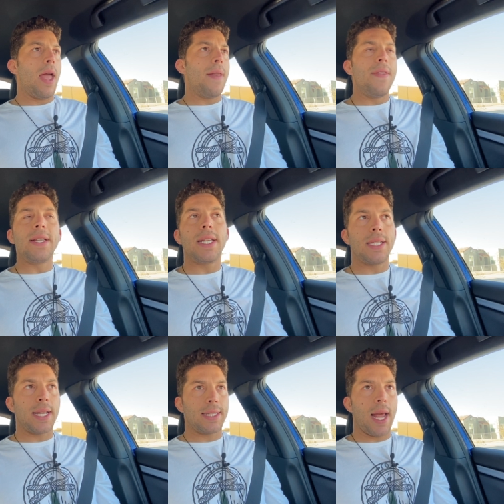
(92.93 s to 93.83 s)
And this is
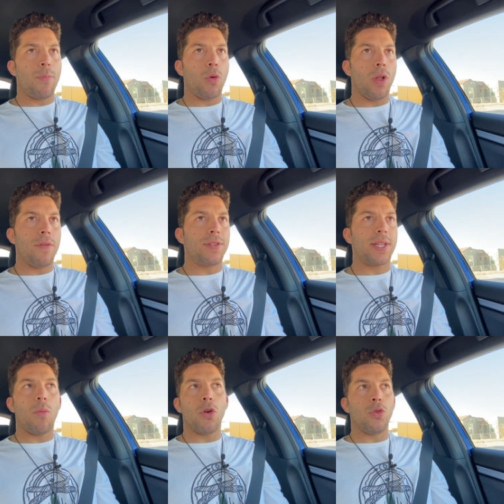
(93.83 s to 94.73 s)
an example of
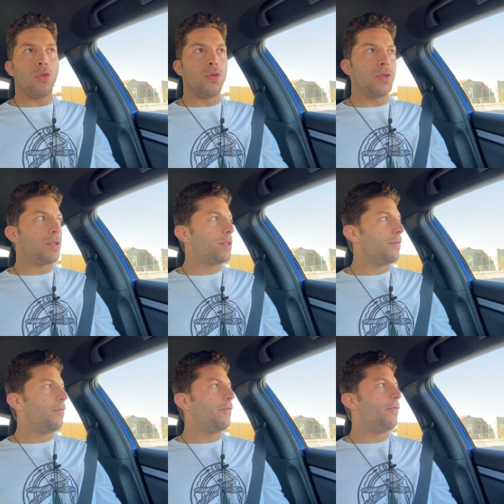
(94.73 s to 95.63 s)
someone who's
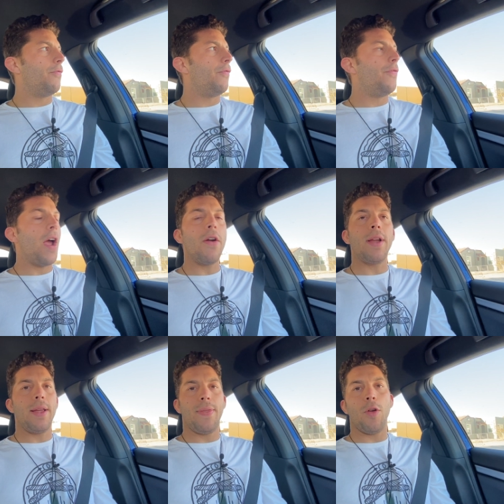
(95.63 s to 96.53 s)

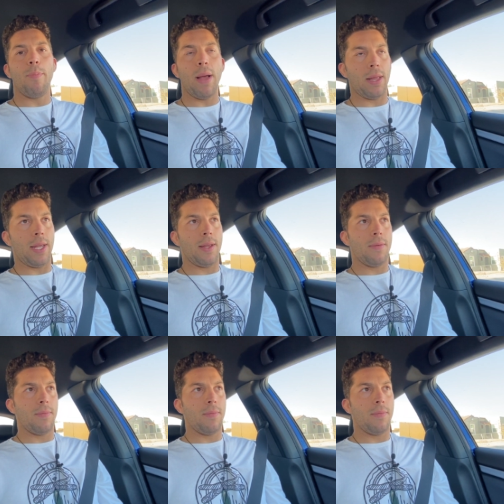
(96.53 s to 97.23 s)
very in their belly.